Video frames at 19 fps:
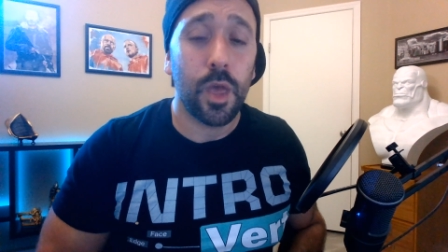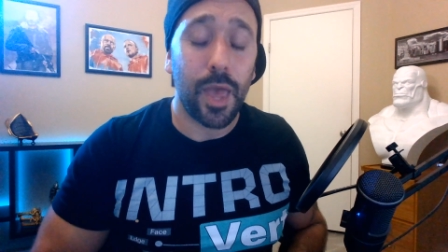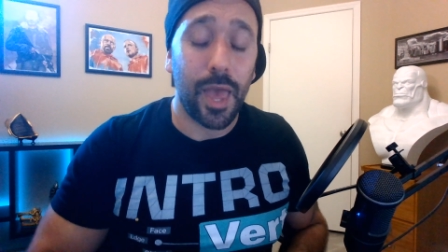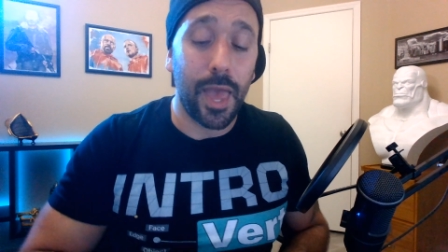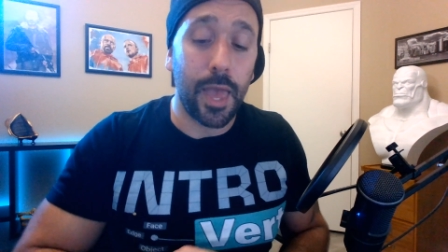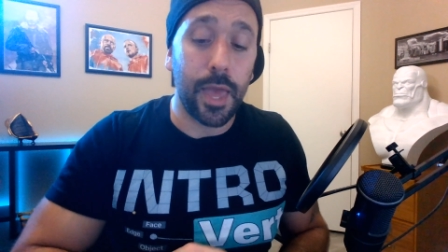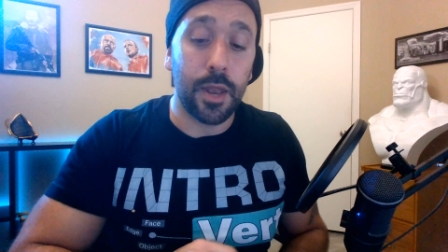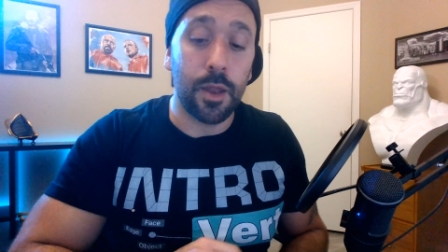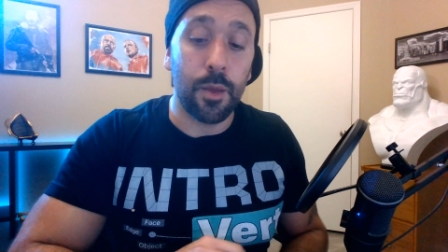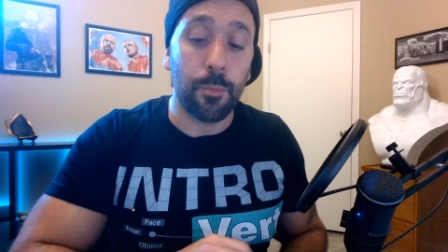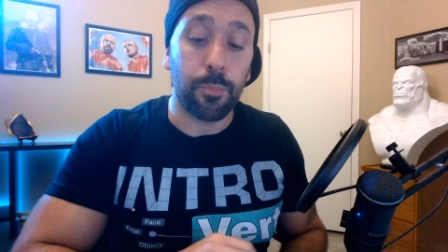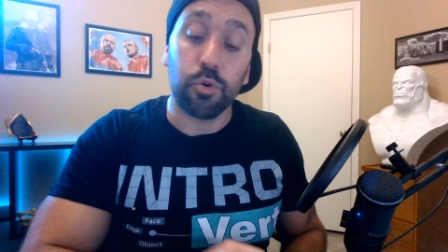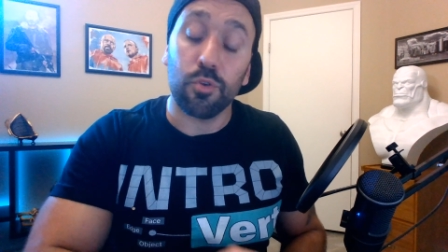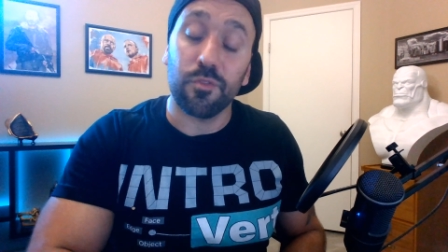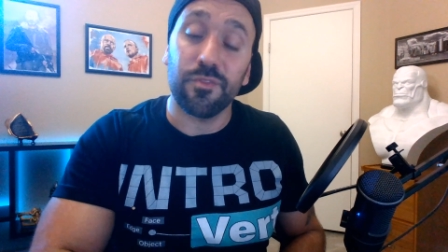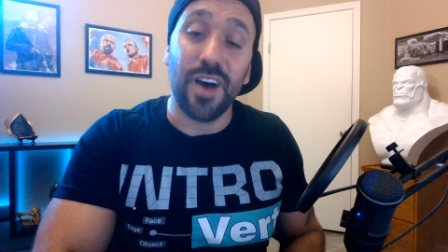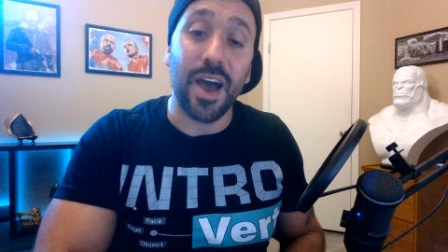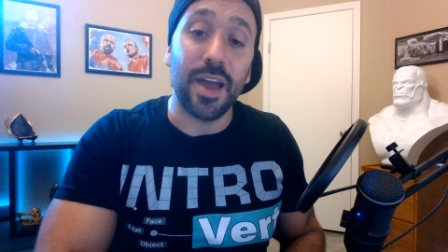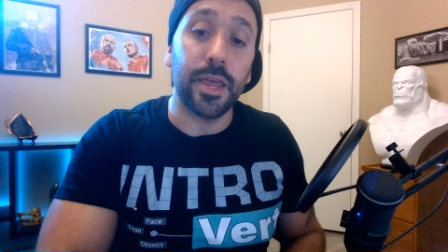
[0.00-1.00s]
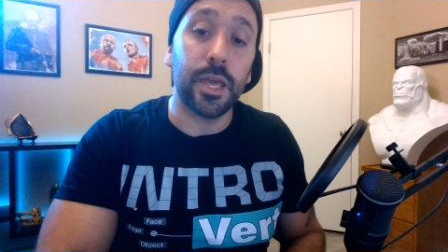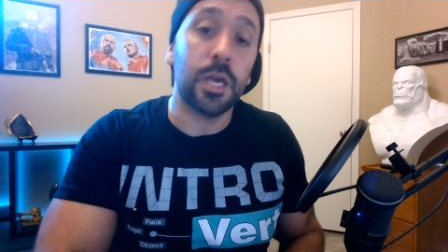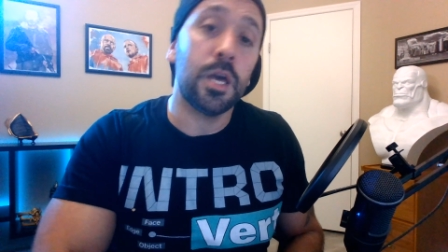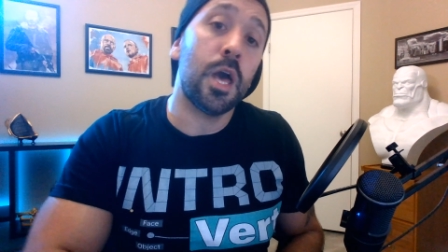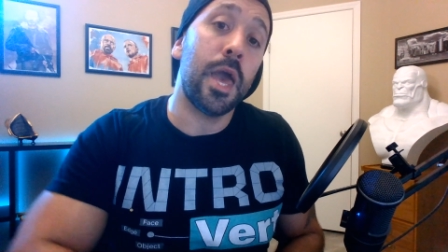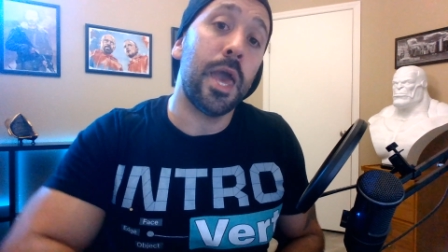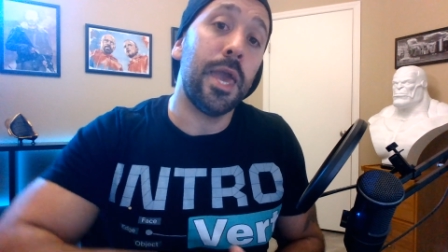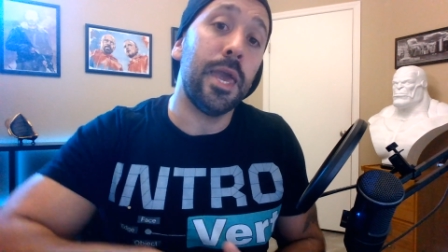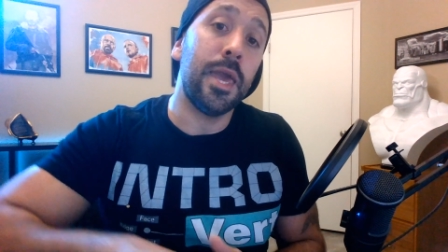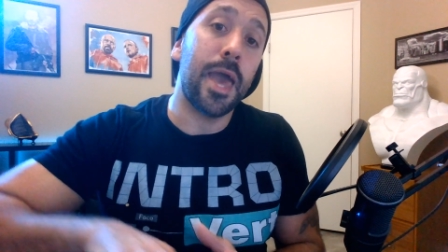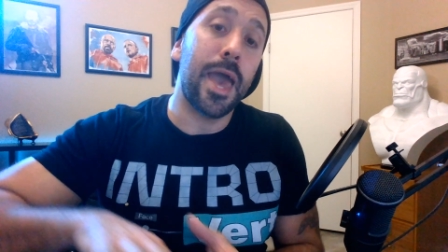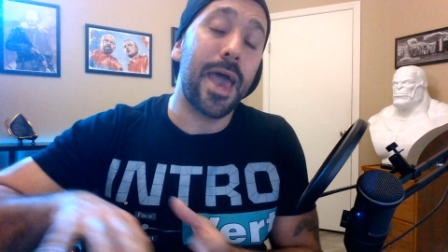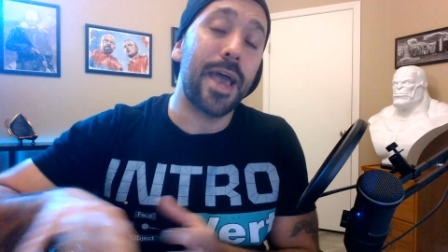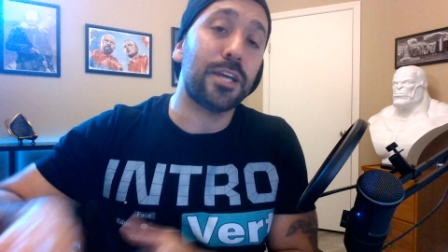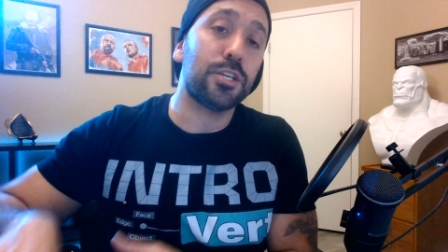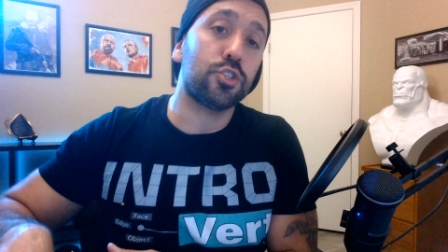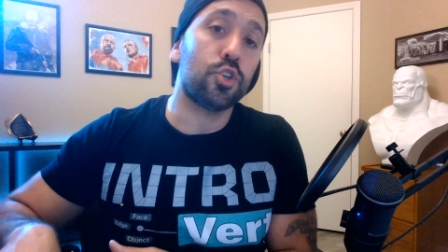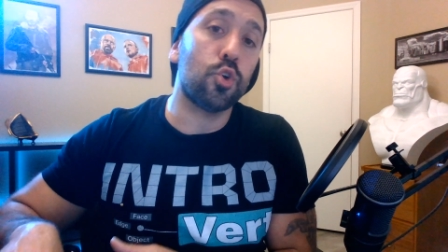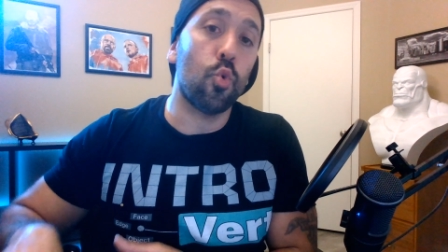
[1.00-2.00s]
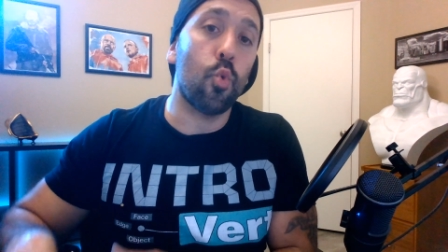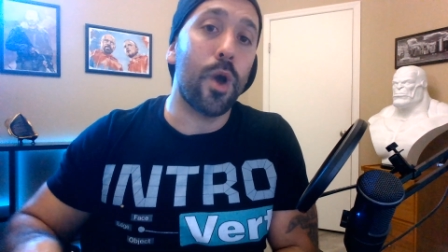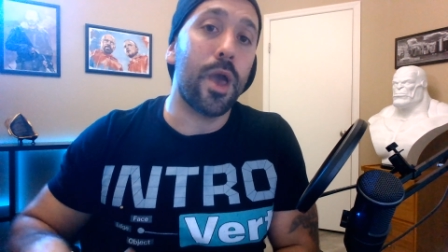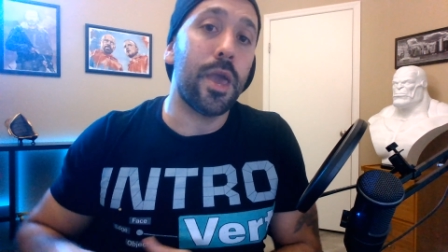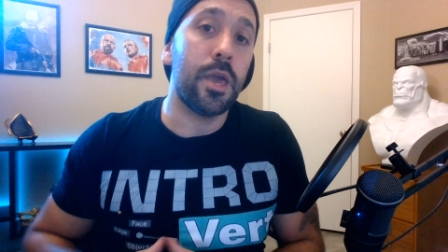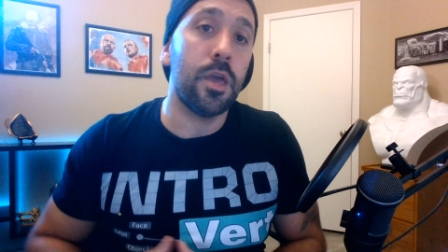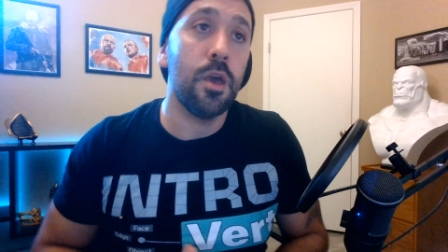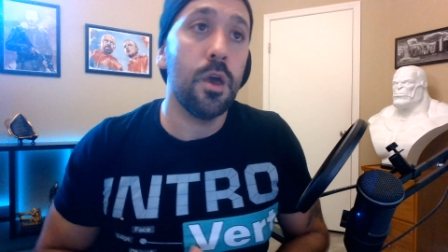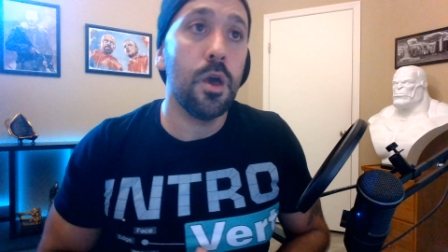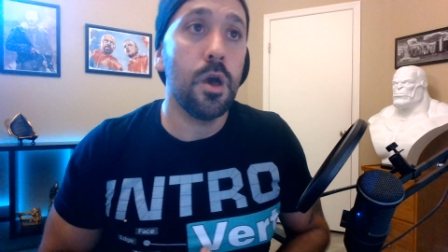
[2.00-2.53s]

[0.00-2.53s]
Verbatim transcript: and providing a extra way